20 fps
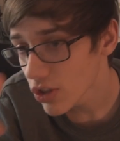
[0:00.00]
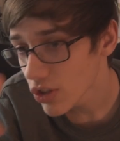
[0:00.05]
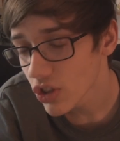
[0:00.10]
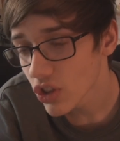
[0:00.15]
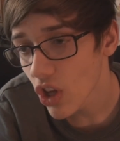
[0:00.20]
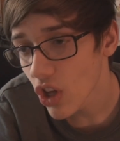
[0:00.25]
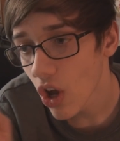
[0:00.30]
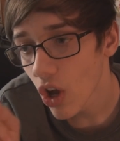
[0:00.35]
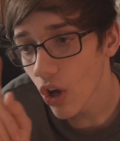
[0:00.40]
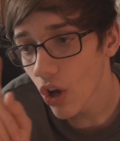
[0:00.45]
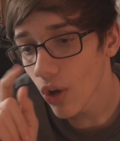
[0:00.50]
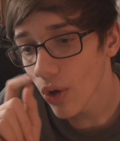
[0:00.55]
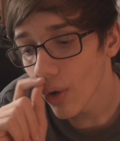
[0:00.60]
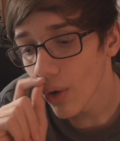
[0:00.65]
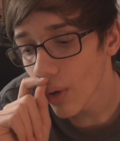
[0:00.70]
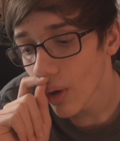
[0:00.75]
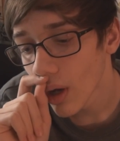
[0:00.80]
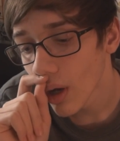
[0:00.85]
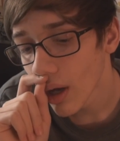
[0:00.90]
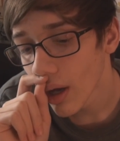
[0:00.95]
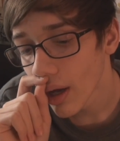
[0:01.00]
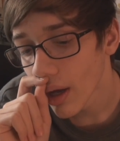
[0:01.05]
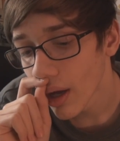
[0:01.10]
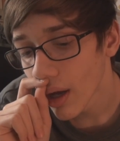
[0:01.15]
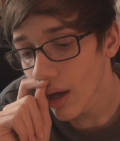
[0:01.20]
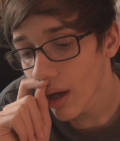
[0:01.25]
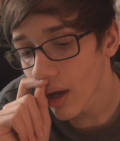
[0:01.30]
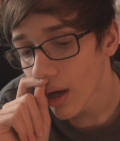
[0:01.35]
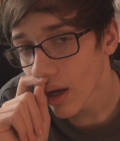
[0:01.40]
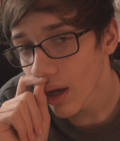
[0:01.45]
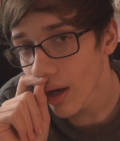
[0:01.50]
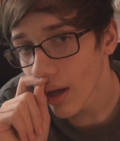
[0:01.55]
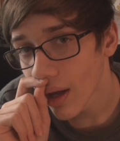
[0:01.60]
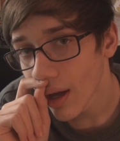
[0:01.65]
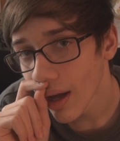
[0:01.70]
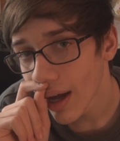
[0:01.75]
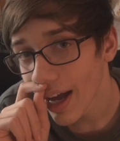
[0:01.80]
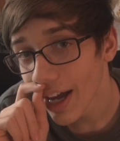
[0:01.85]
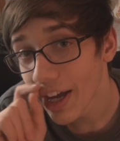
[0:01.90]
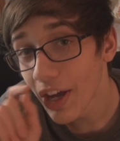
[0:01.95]
So,
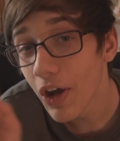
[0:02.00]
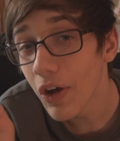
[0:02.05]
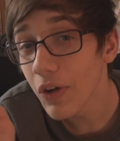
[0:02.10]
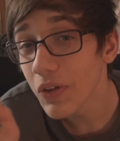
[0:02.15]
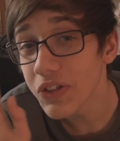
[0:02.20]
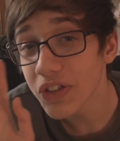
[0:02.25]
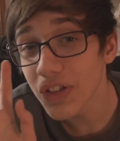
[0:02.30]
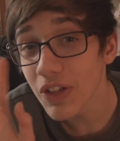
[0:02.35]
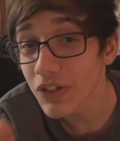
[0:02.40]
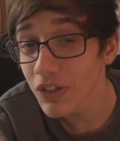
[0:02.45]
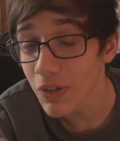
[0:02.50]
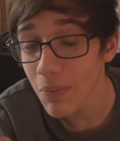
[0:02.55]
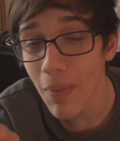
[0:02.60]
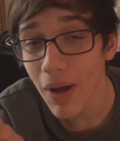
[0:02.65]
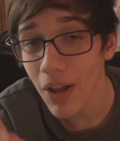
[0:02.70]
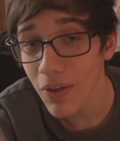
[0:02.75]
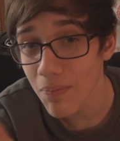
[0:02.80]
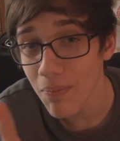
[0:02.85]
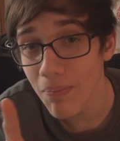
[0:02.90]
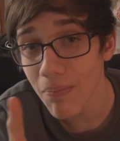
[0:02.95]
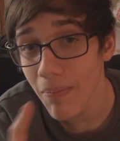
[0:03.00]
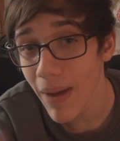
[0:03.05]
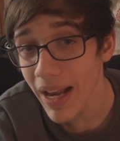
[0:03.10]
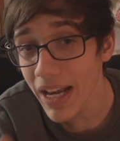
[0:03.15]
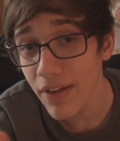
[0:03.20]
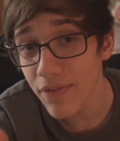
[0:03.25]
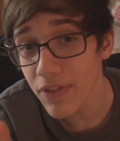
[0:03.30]
many